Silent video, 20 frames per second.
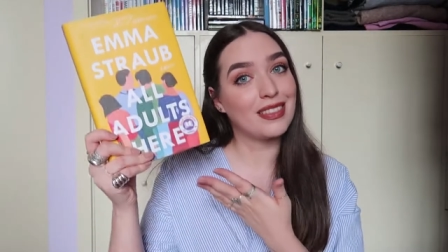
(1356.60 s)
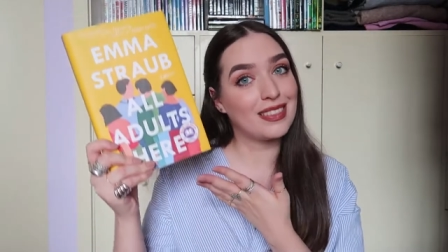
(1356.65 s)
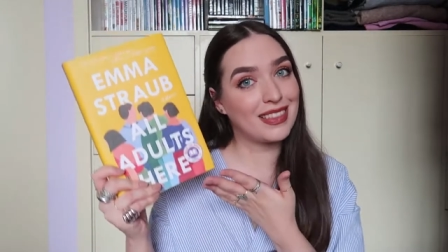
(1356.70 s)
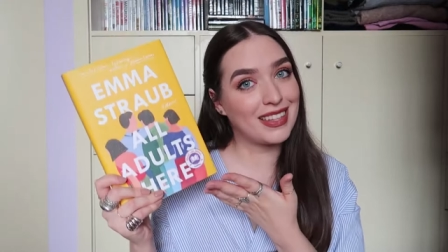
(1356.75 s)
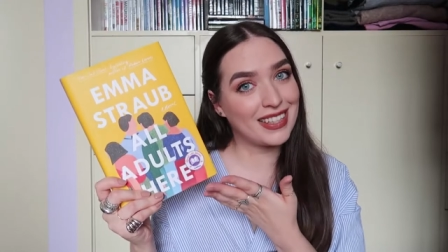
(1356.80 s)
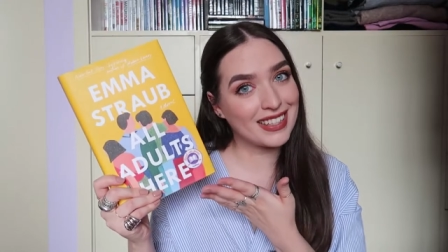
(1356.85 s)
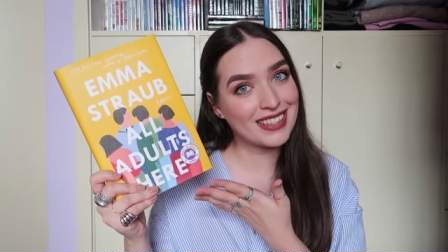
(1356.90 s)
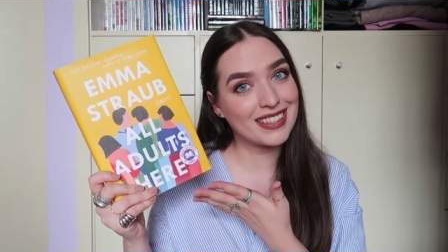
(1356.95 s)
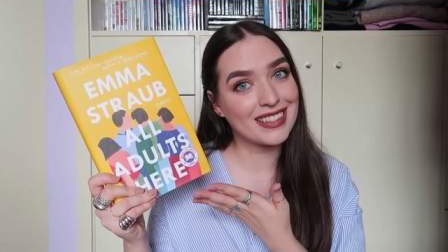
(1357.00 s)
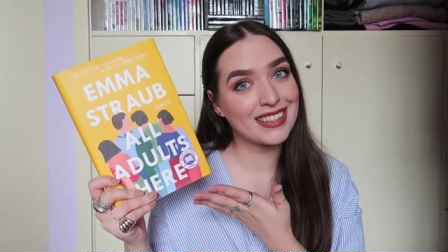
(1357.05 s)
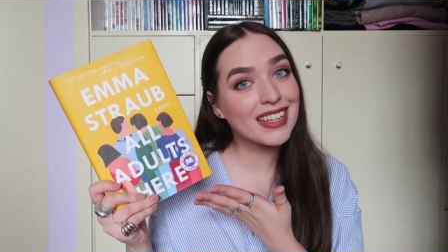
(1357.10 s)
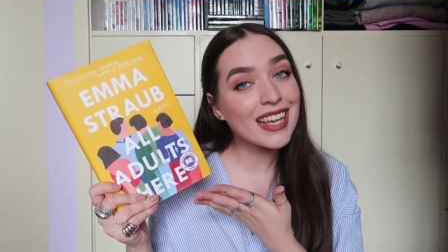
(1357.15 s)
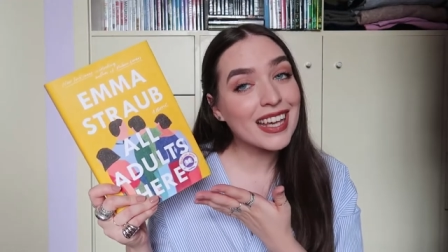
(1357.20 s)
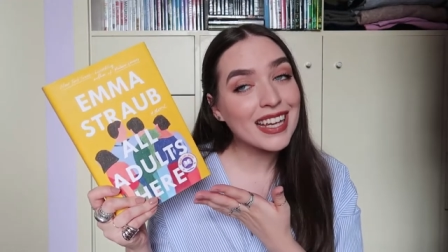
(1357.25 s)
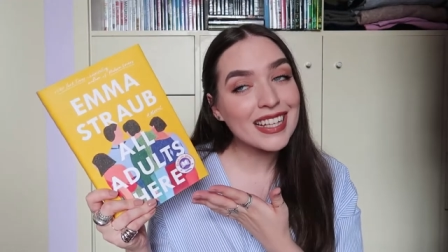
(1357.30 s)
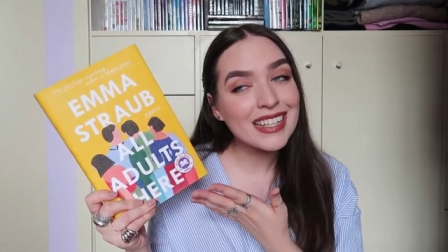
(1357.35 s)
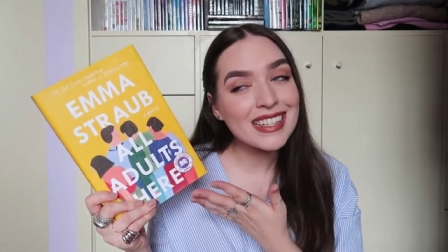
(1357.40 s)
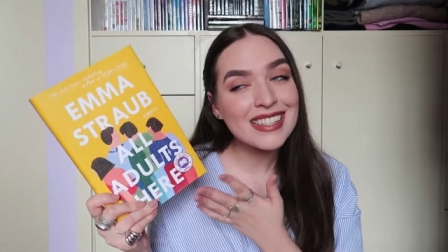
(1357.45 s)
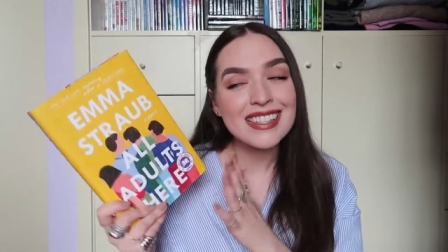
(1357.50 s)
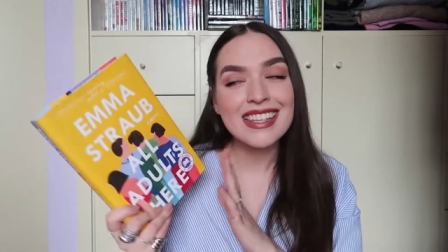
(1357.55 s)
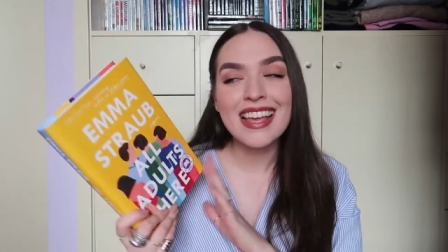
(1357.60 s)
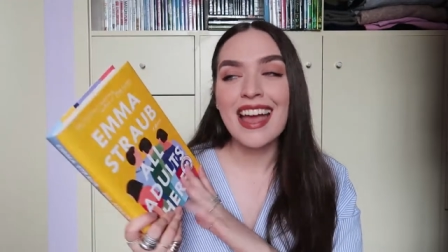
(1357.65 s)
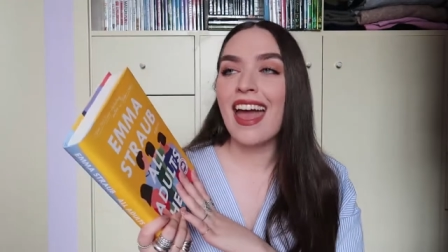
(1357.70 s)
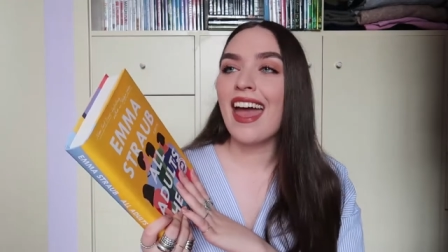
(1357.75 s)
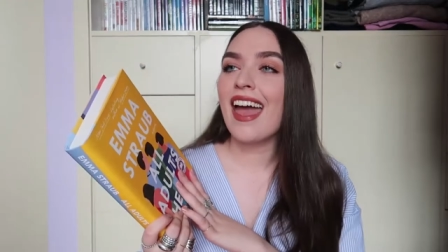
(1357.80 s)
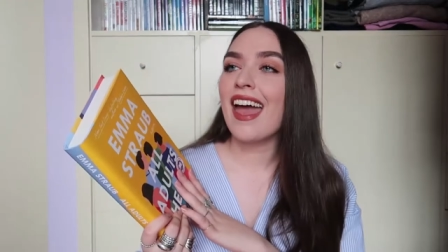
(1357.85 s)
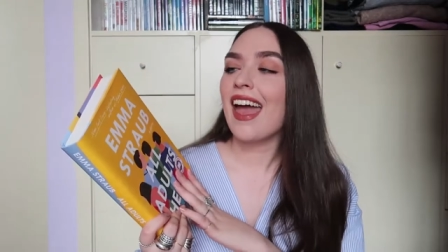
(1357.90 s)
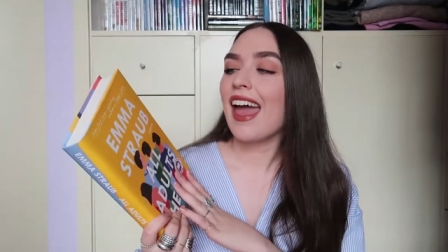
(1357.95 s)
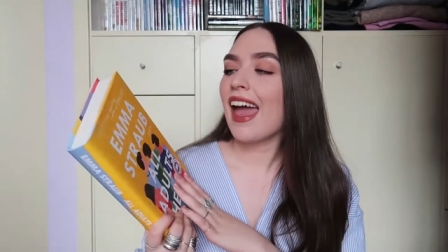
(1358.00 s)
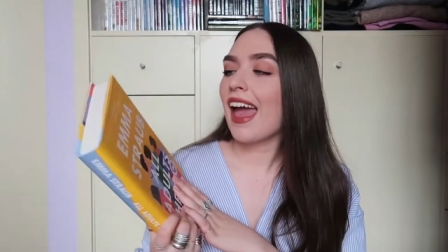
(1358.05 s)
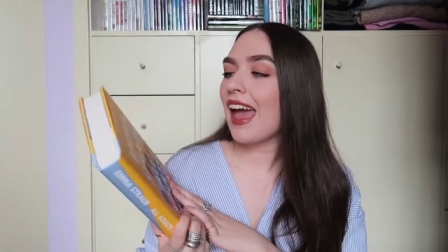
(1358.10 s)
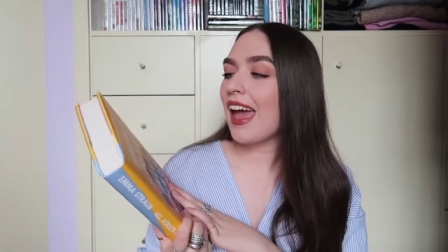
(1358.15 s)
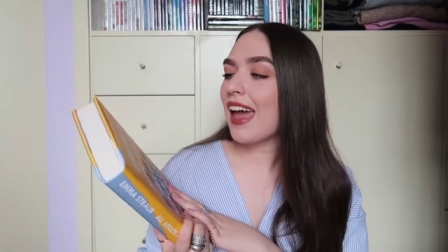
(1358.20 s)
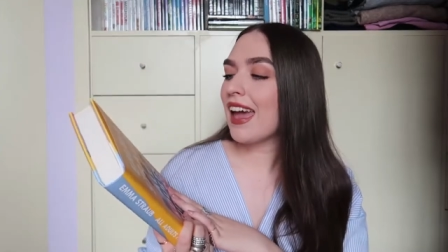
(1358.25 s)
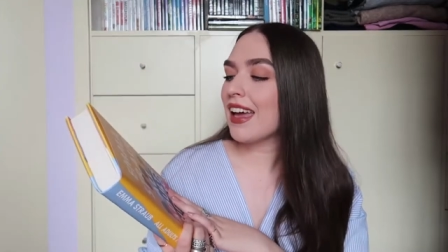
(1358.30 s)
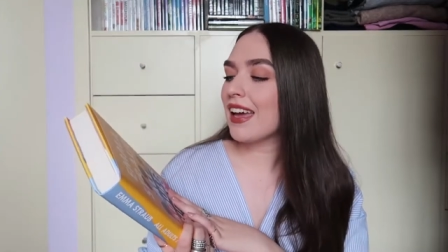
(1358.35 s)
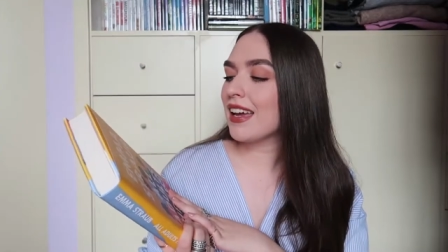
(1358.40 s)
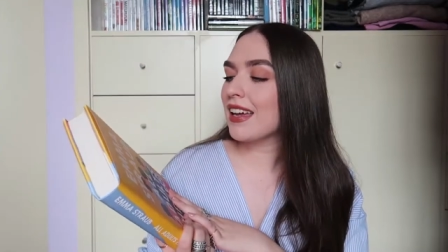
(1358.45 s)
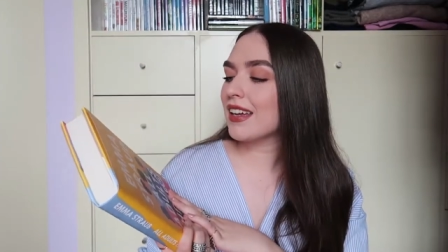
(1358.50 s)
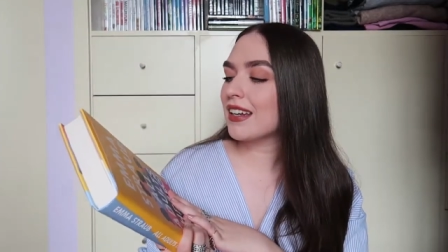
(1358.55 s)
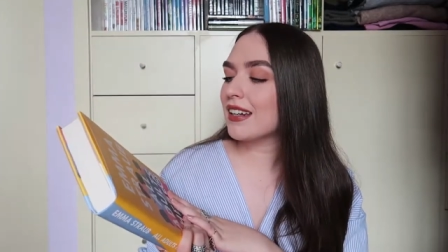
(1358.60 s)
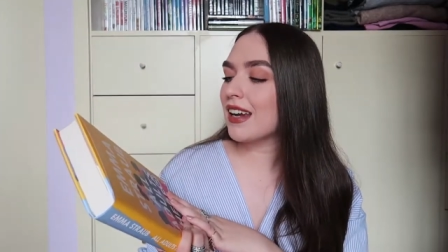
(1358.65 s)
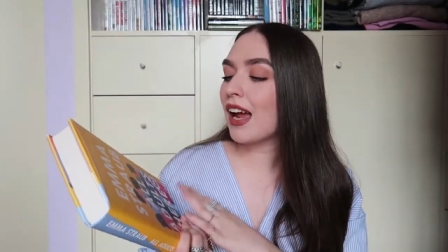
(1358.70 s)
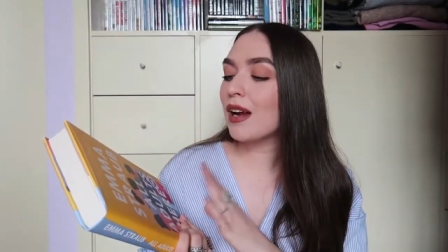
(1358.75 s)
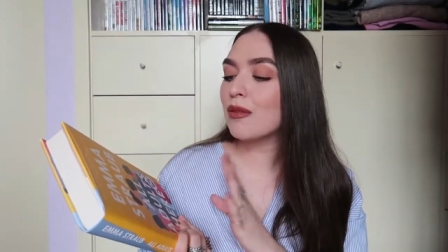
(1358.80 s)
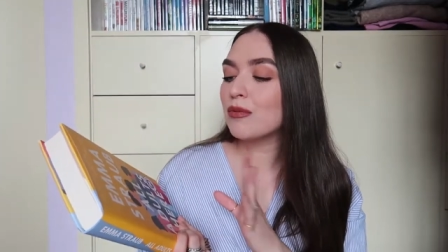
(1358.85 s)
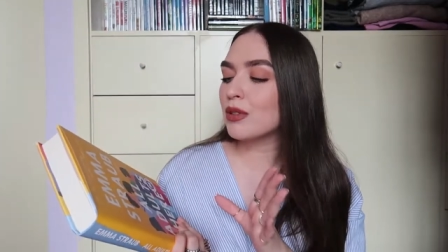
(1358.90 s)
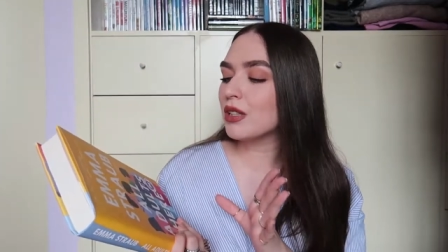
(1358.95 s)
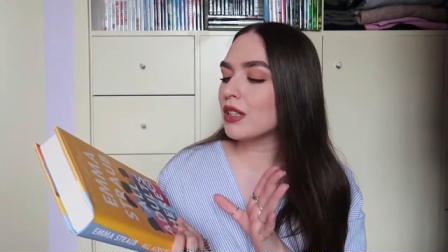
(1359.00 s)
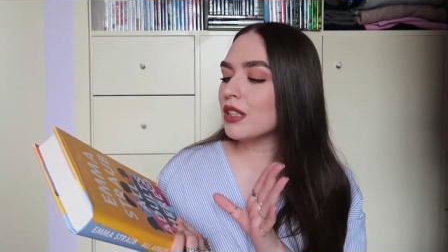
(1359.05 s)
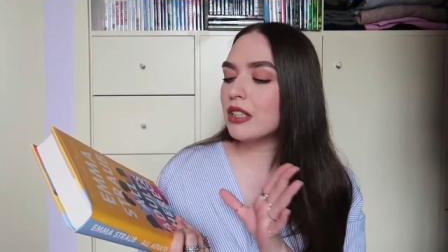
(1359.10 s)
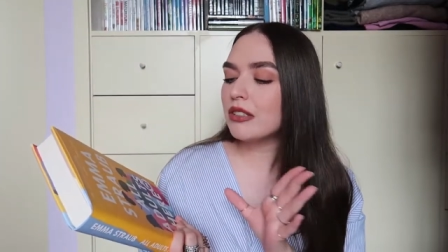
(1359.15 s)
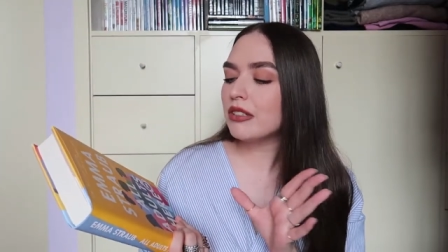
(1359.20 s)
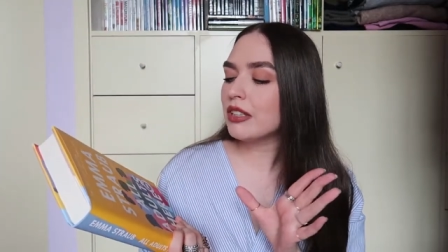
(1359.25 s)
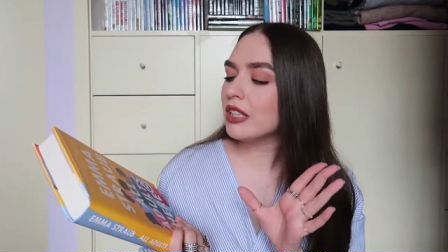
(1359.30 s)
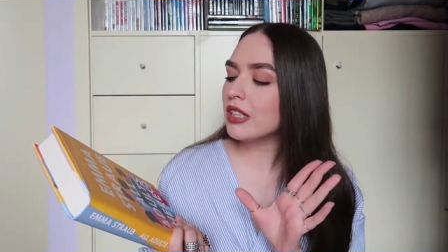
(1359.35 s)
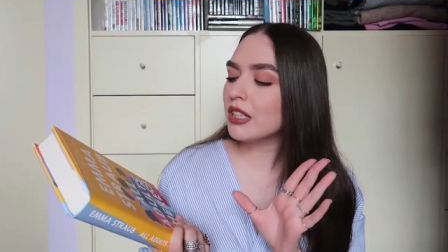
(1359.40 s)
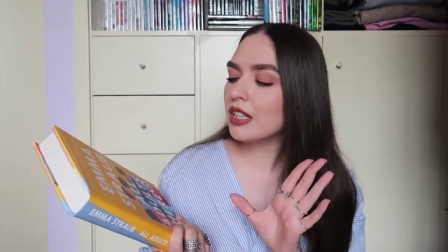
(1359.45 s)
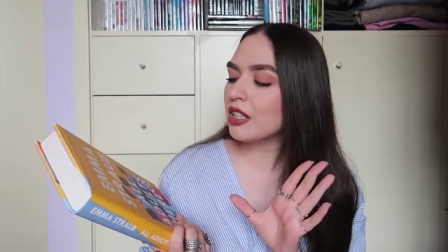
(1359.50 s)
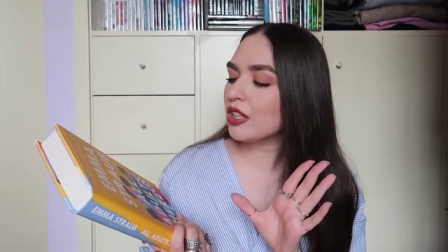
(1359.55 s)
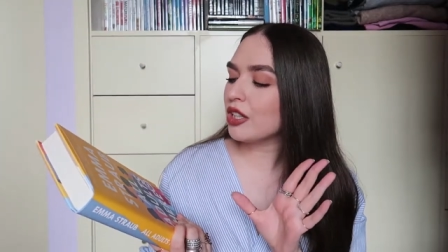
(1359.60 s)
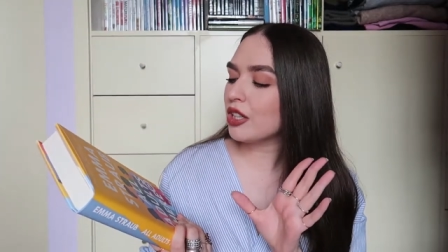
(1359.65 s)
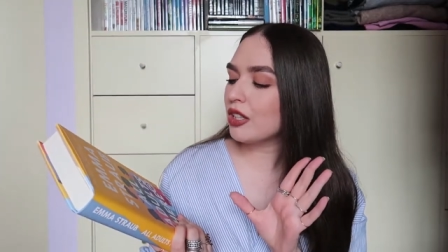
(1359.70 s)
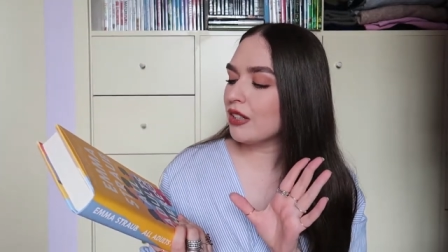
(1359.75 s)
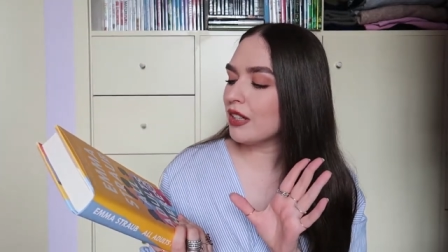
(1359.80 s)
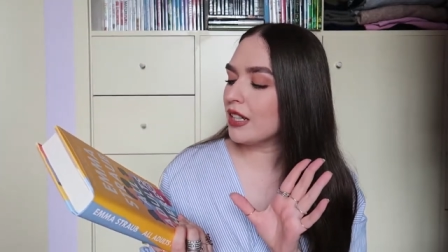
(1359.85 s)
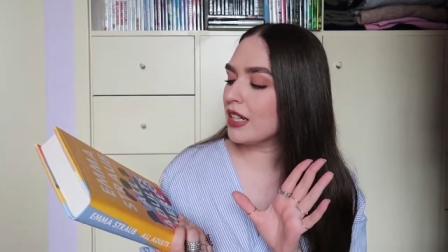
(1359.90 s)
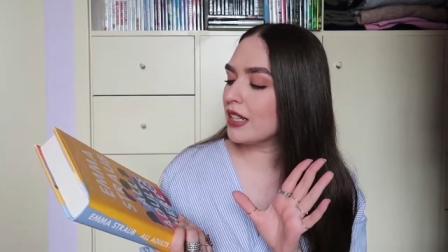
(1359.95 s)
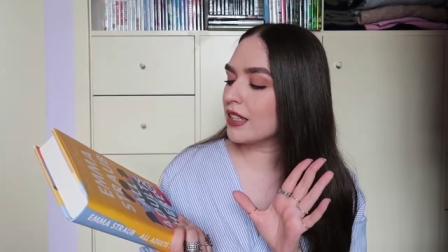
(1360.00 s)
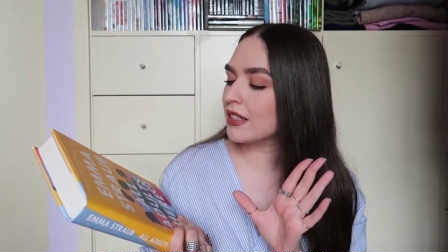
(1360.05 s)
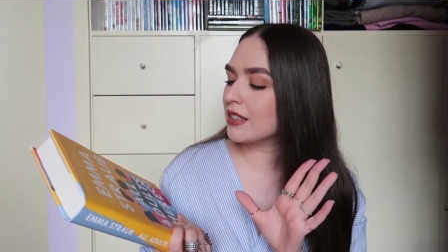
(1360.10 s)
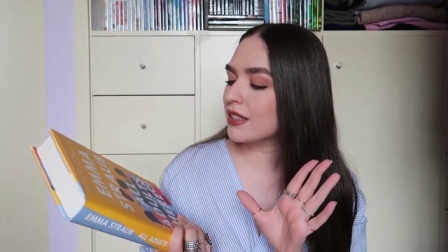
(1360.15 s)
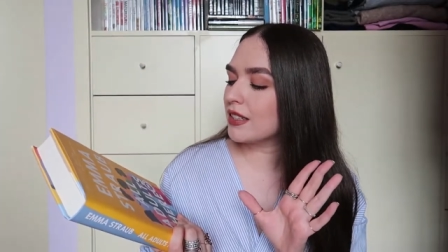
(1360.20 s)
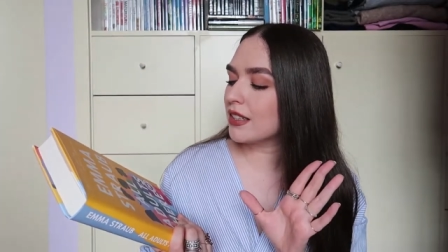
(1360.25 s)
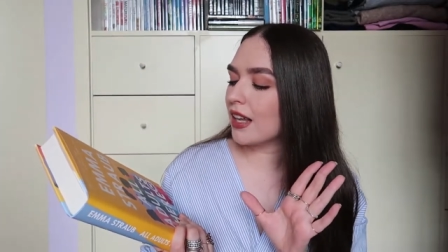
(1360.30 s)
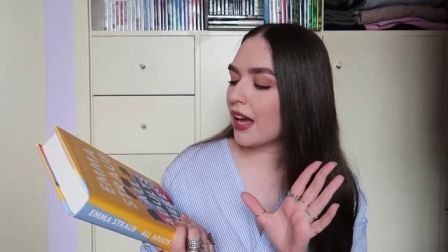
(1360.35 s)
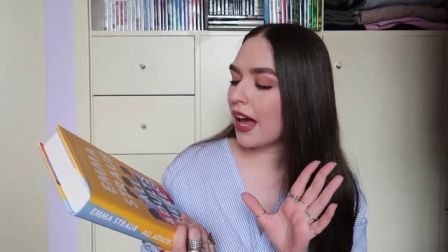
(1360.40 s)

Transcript: this is it. And I'm really curious.